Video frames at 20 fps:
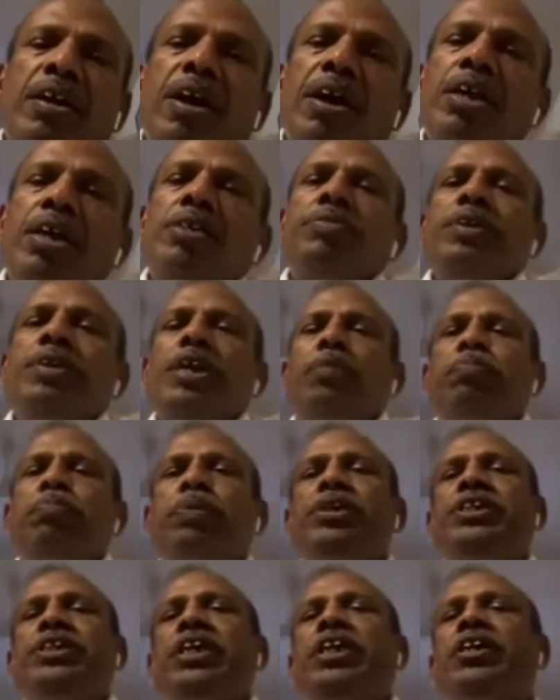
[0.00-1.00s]
and large, we
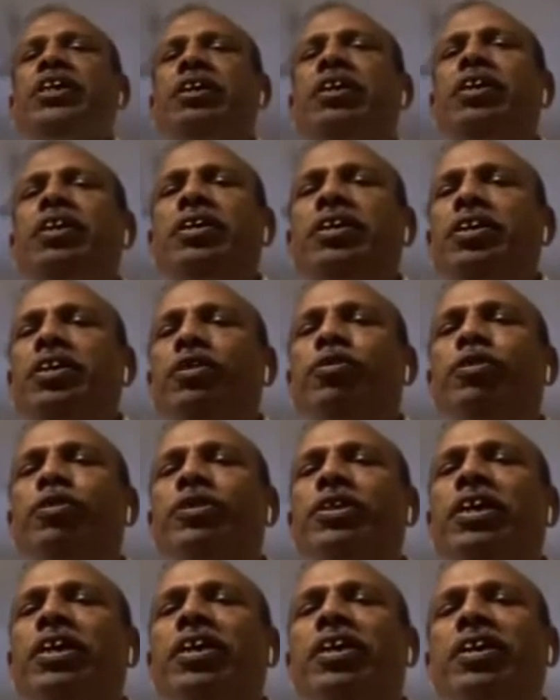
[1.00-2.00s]
appreciate
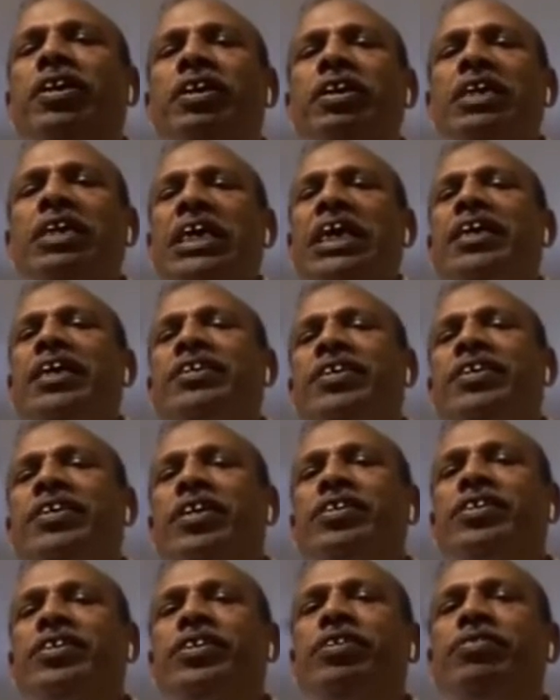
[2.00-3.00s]
the
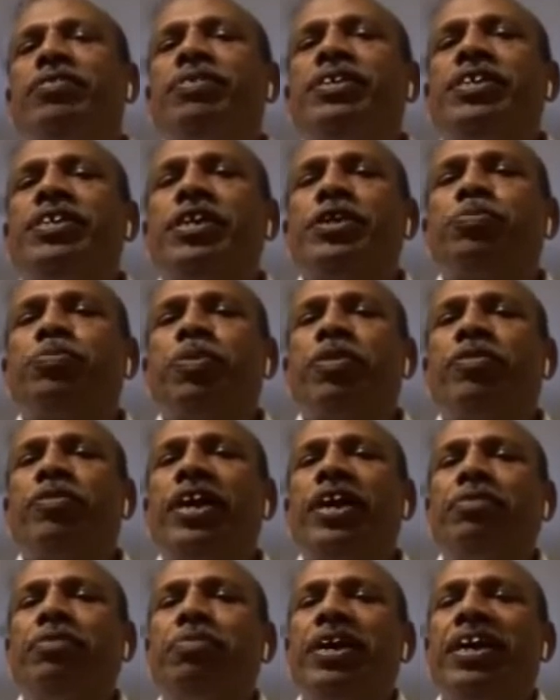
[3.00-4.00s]
excellent services
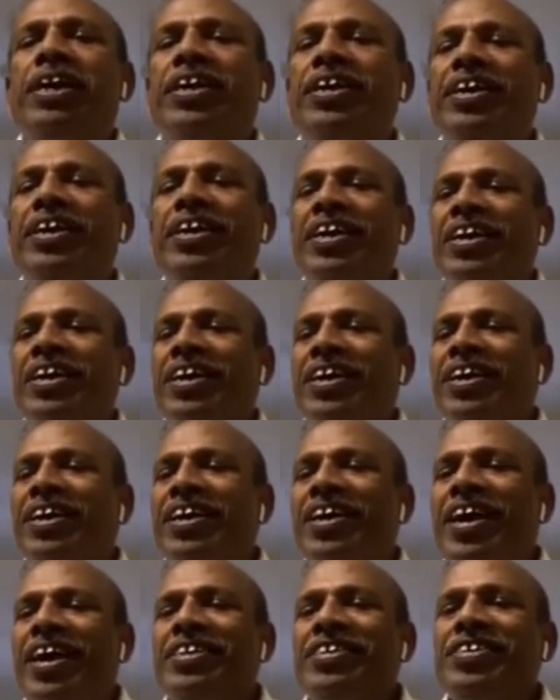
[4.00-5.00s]
provided by
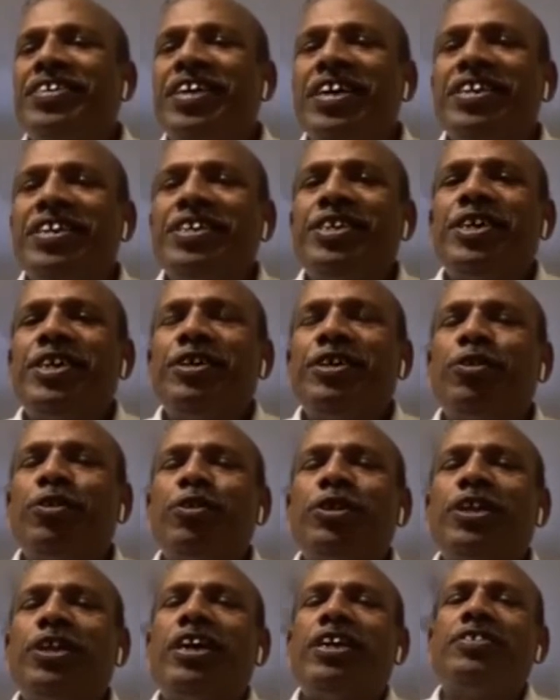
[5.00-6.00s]

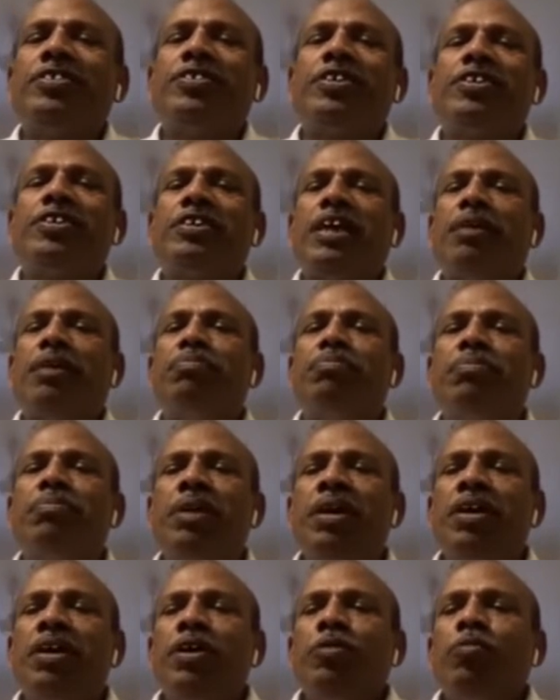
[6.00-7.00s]
ICAC, though there is
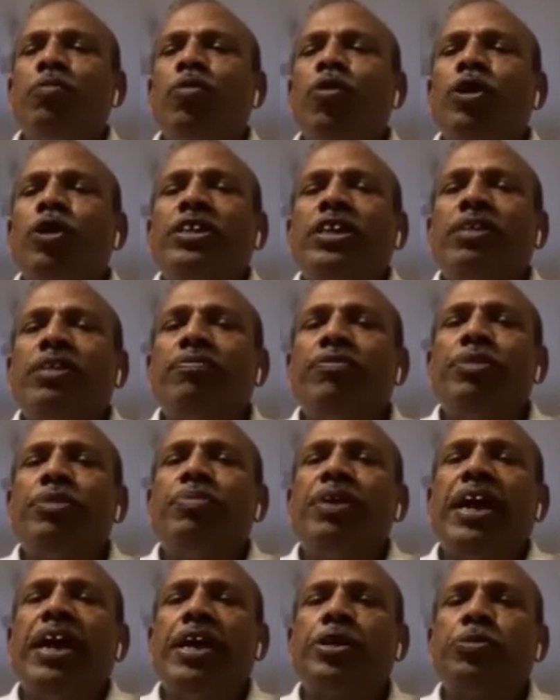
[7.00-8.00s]
some more thing
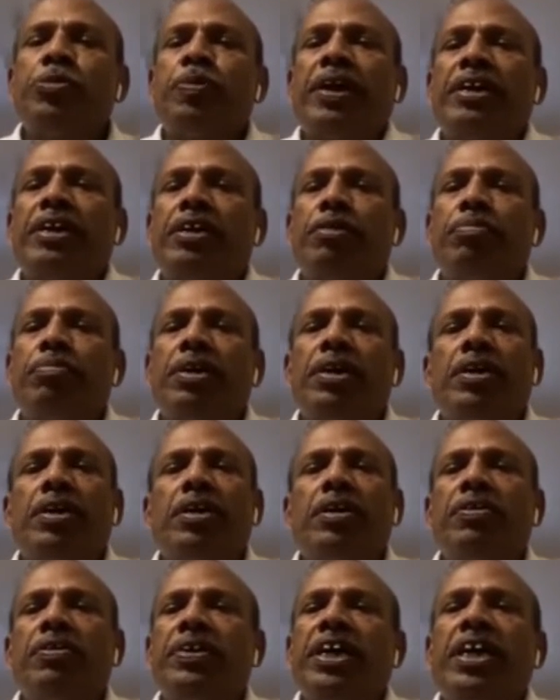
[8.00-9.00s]
we may expect,
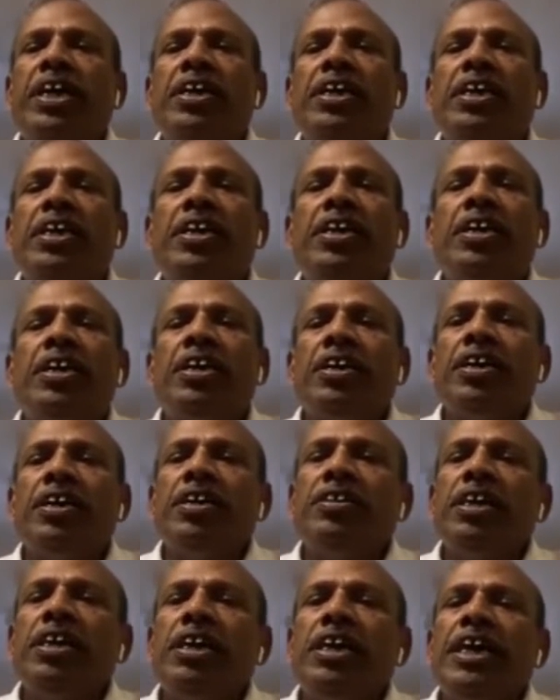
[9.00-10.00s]
but really
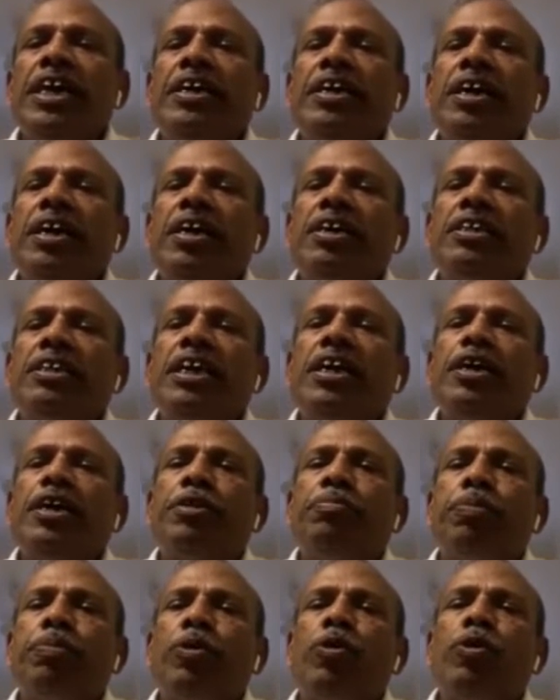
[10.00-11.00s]
the data,
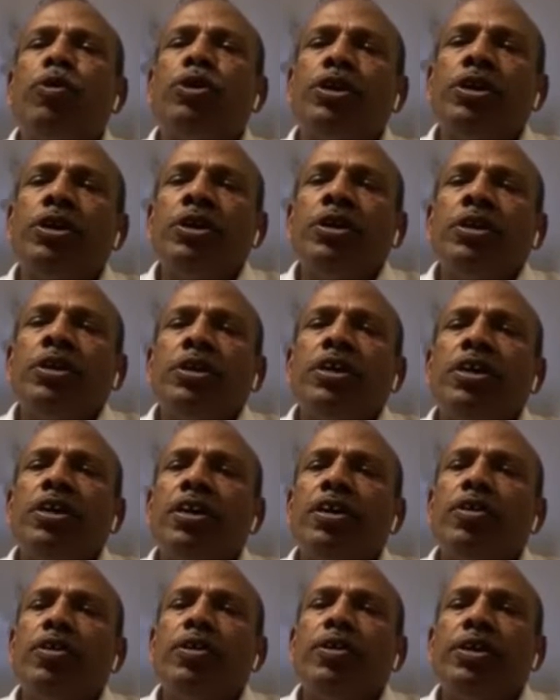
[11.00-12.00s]
the report,
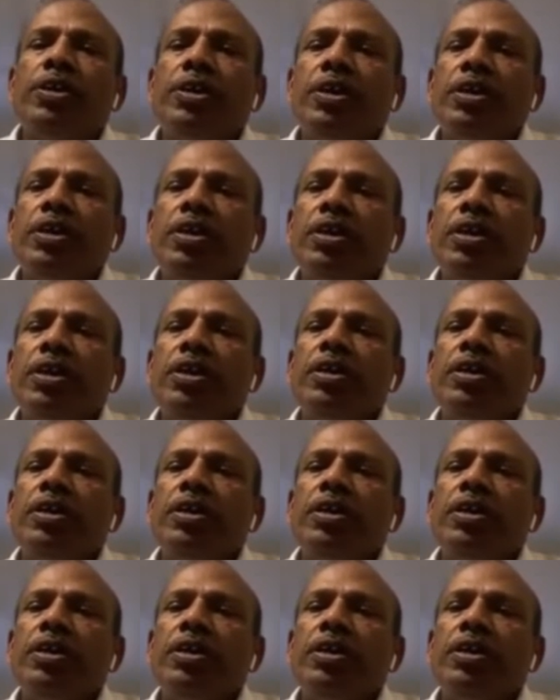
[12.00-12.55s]
have